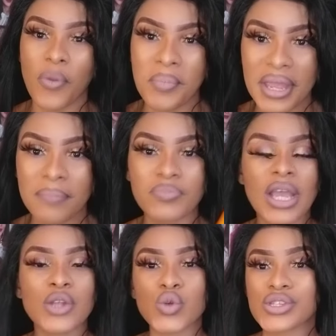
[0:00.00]
me.
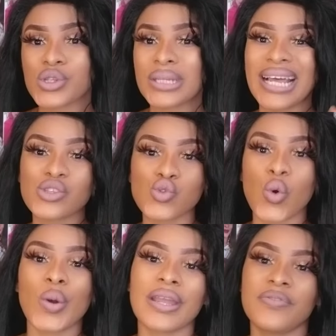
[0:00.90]
It was not that
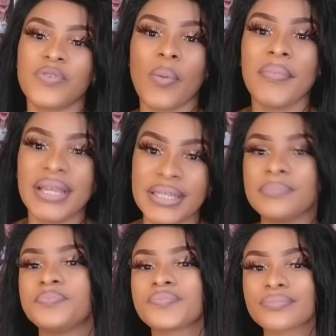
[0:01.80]
too okay for
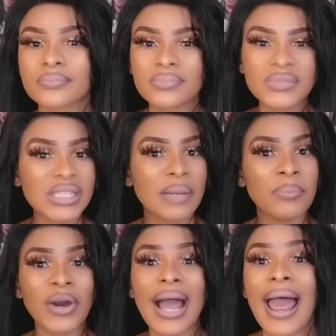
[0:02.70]
me,
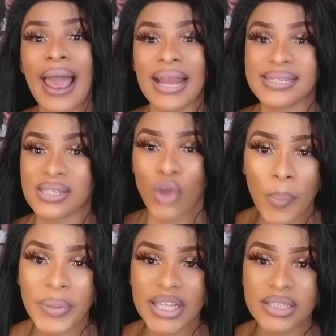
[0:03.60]
but I
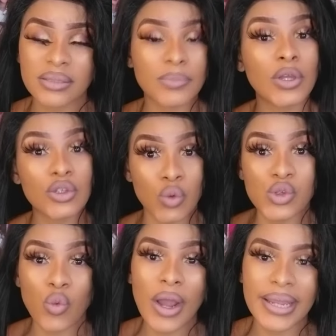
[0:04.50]
stopped it. It
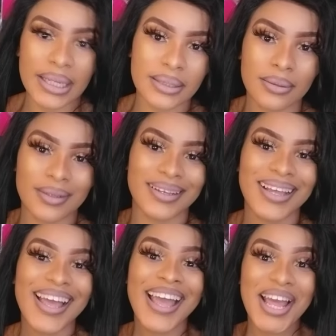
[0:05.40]
was working,
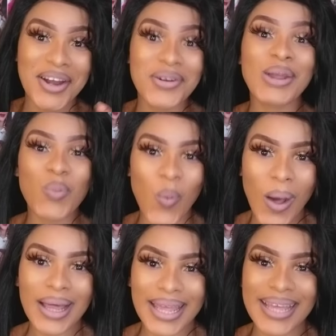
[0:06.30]
really
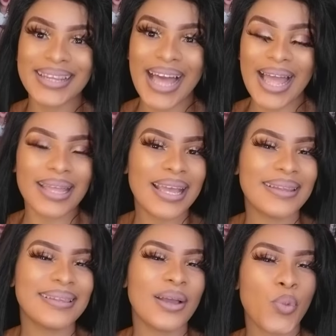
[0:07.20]
working. Like
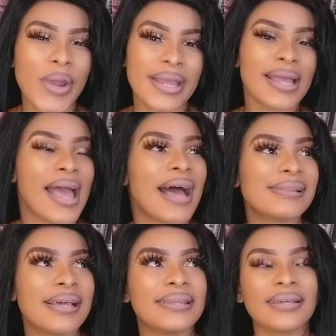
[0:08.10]
in a week, I
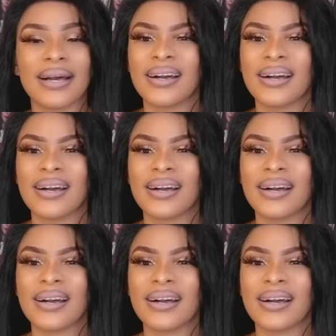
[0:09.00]
had that